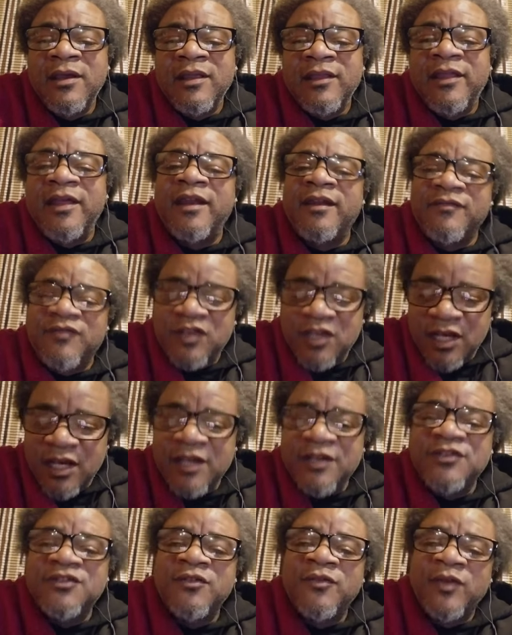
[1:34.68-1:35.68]
that have
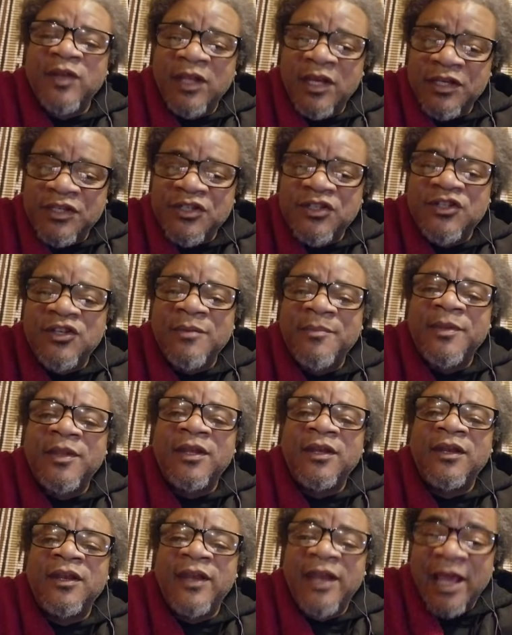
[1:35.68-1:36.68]
changed the relationship and the
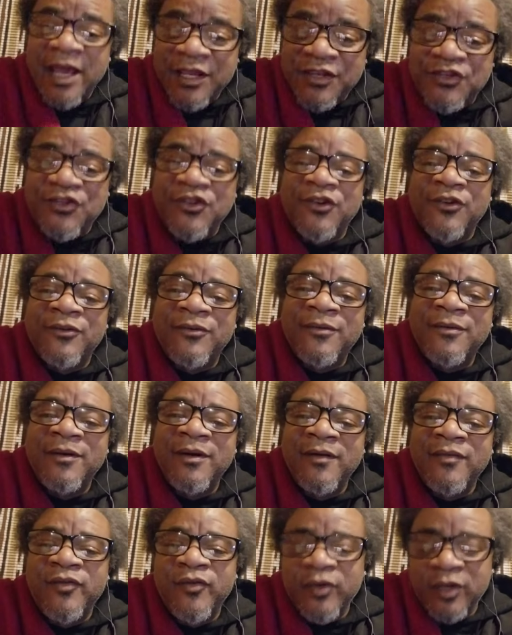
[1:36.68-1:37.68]
nature
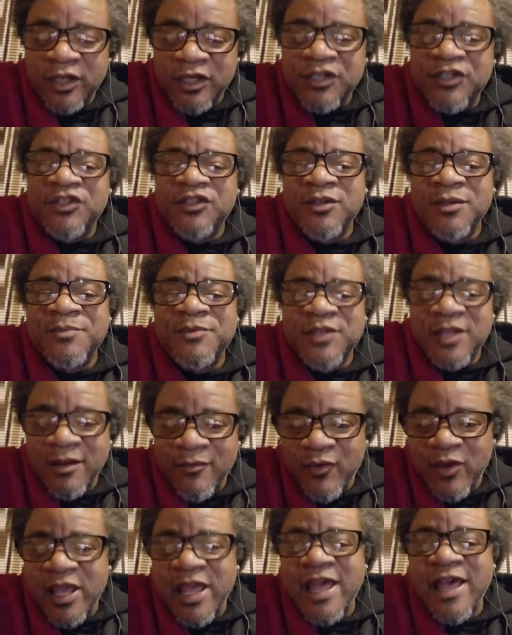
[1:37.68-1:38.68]
of the relationships that
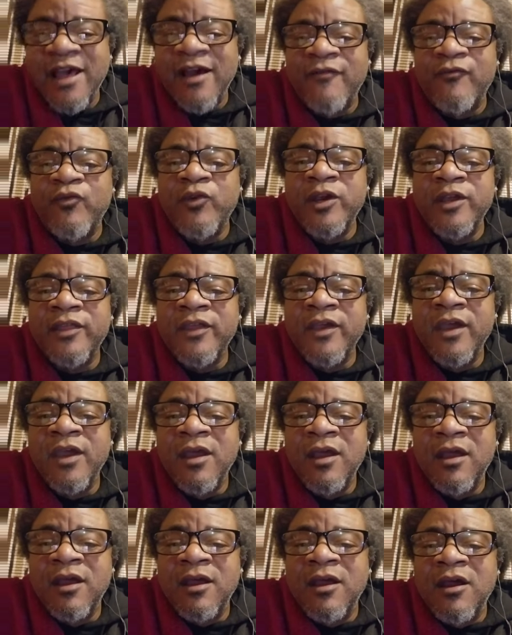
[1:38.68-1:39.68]
we have with
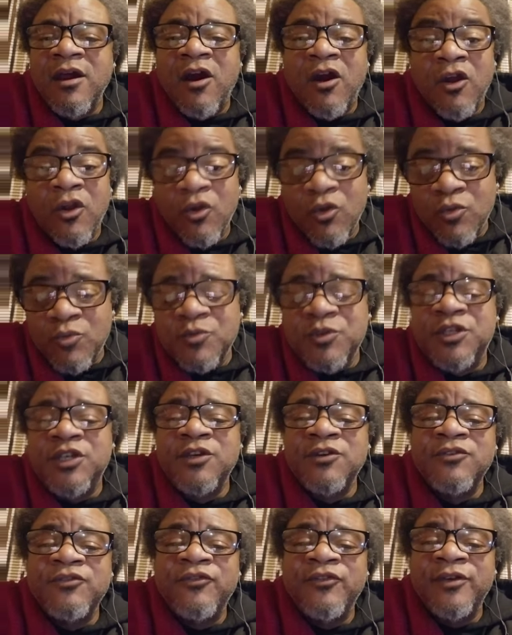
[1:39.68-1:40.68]
our own
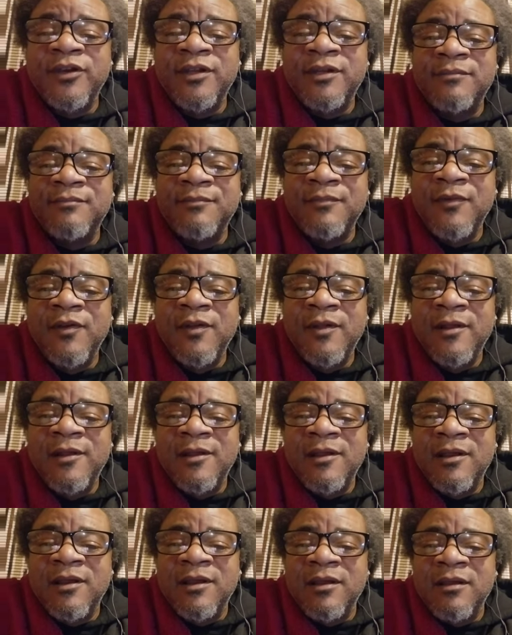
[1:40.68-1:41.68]
children,
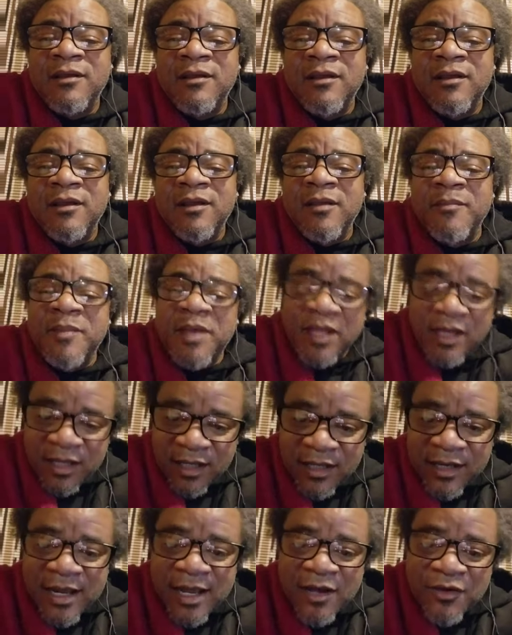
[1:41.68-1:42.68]

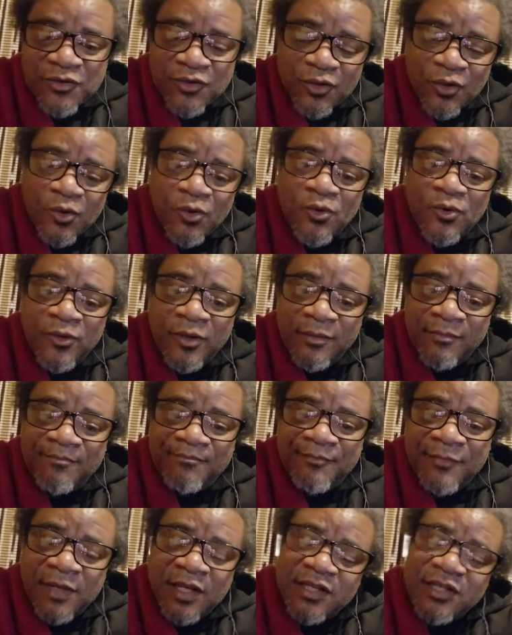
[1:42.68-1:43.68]
immediate household,
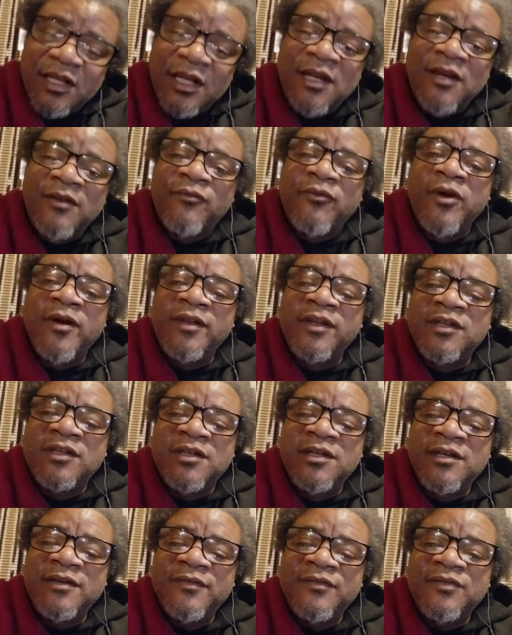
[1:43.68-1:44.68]
extended
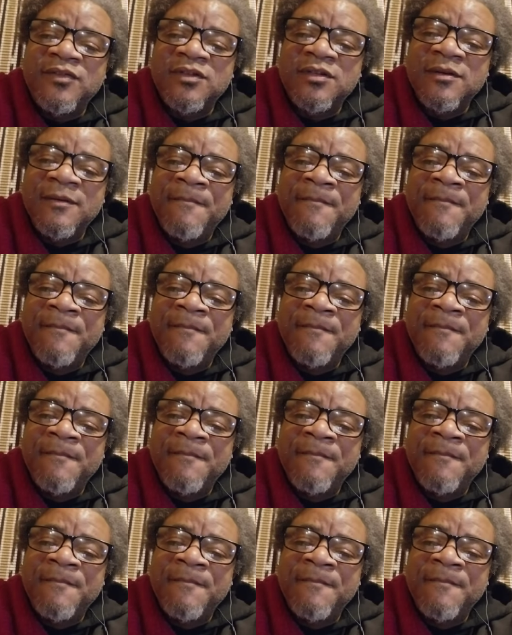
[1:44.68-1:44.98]
relatives.